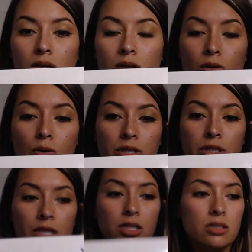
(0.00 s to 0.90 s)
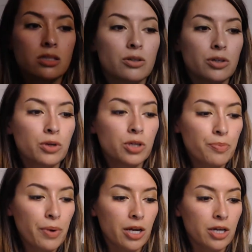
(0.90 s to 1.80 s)
coordinates or ordered
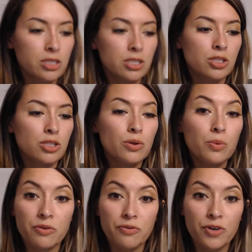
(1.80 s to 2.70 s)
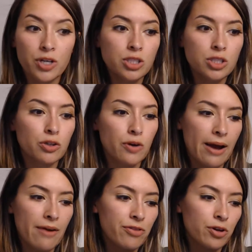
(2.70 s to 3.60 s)
pairs, the student would first
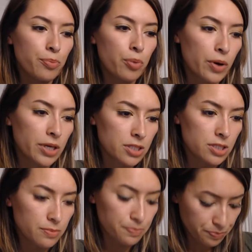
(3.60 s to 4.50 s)
graph their points.